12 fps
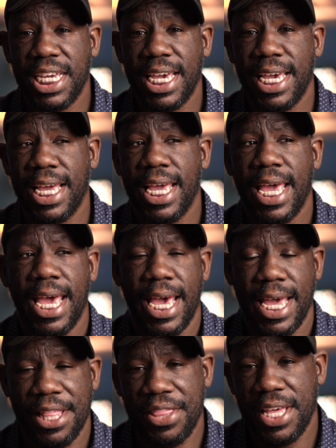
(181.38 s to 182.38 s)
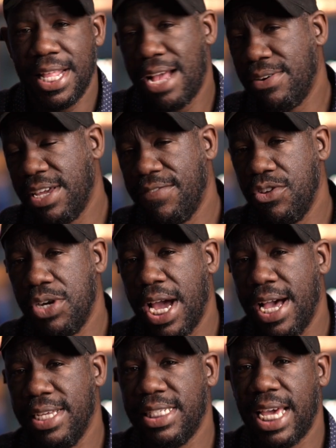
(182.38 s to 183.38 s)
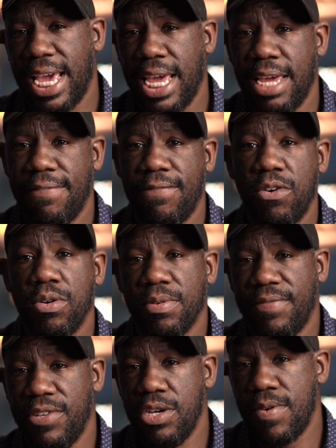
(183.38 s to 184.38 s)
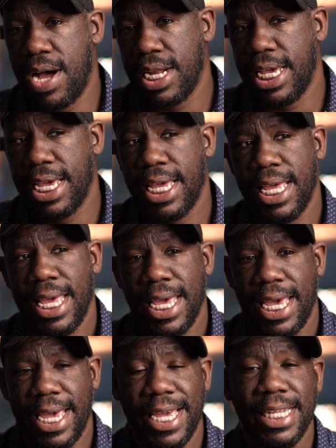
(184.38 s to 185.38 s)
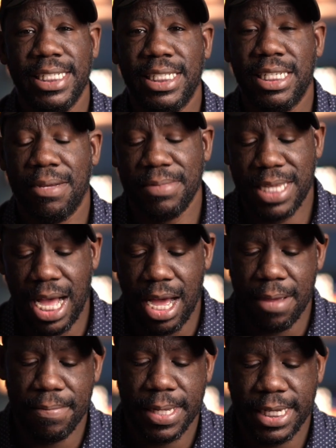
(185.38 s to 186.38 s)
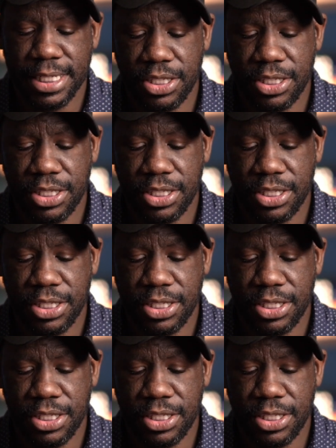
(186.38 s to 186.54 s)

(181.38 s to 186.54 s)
it, and then I'll give you guys a full review on it in some time. And